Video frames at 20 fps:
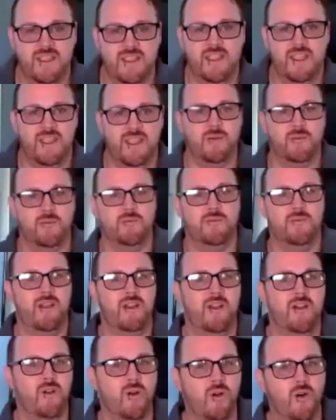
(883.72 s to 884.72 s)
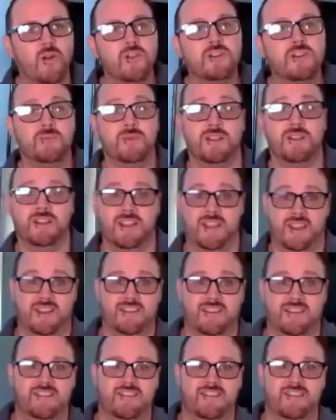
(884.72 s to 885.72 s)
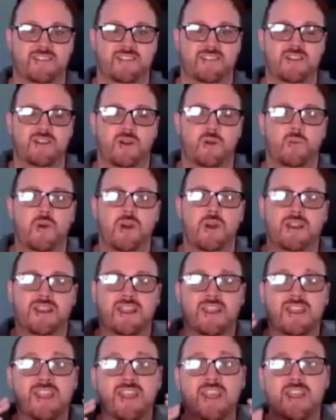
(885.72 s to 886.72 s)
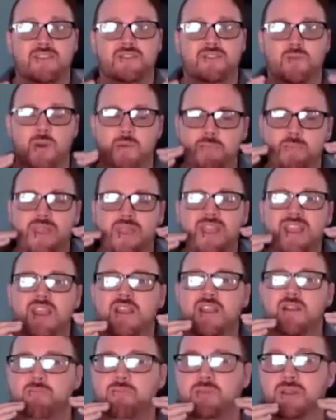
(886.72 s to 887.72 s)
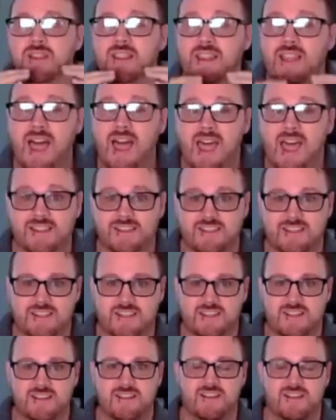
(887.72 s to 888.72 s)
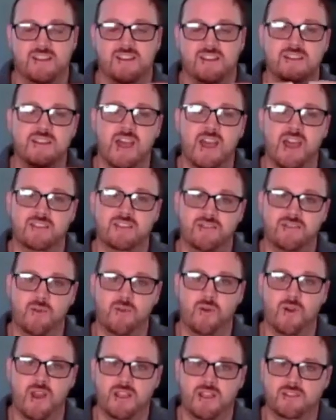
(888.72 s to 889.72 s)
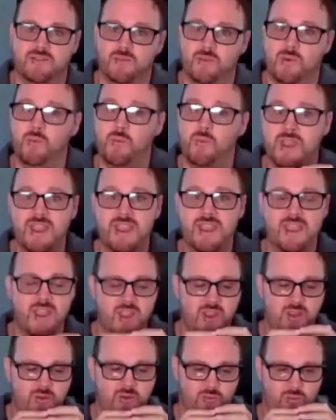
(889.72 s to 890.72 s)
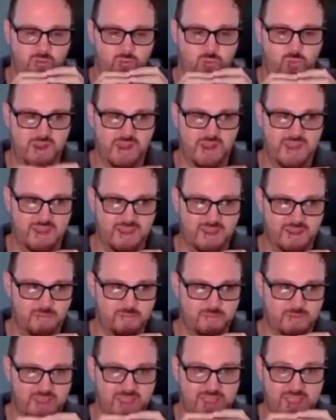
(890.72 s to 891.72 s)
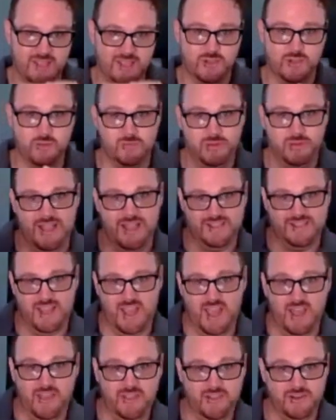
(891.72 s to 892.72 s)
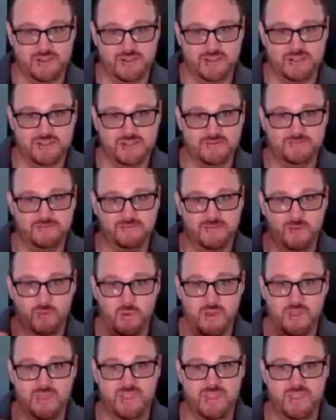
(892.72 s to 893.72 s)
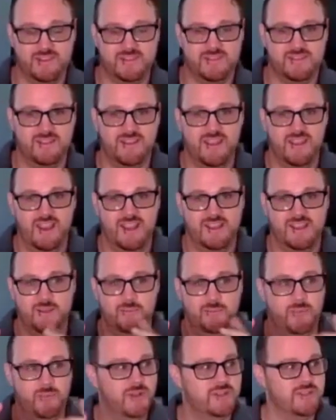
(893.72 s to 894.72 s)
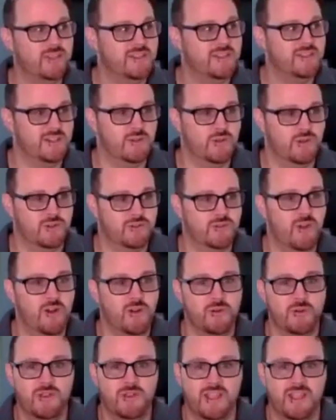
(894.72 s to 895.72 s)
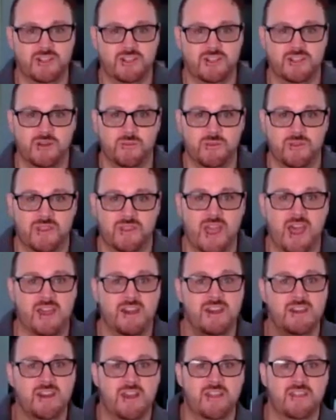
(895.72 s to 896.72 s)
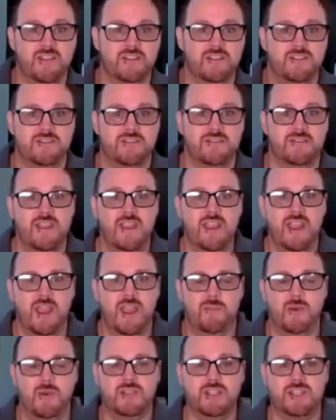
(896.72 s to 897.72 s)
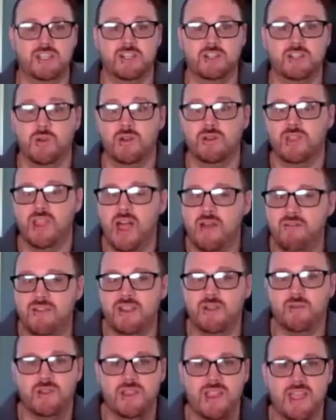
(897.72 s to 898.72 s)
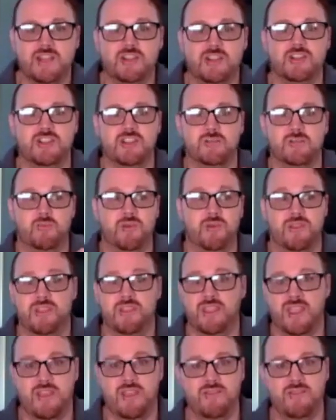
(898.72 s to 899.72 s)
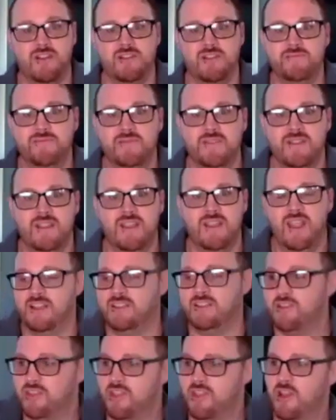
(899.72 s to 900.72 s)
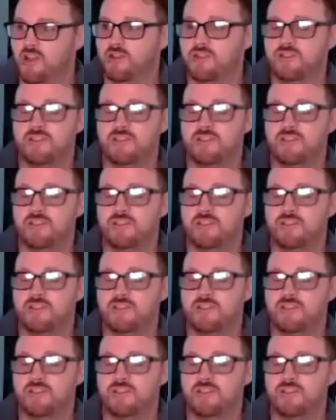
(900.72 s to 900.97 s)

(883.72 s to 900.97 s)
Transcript: And ultimately, what being blessed does for us when we begin to bless others with this, is it puts us into a stronger relationship with God and others. It puts us into a loving relationship with the giver and to those